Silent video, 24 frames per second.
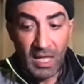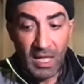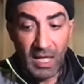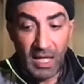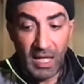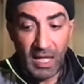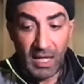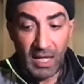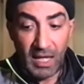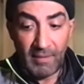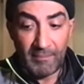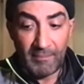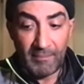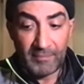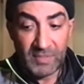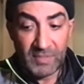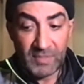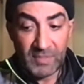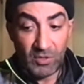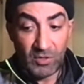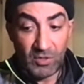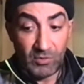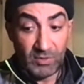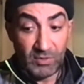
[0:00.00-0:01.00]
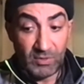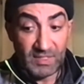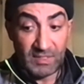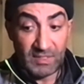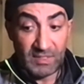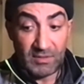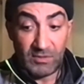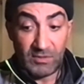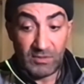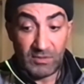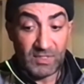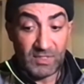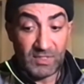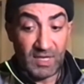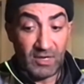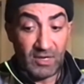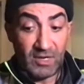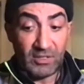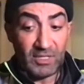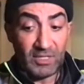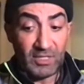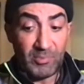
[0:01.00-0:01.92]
um, so it was it was utterly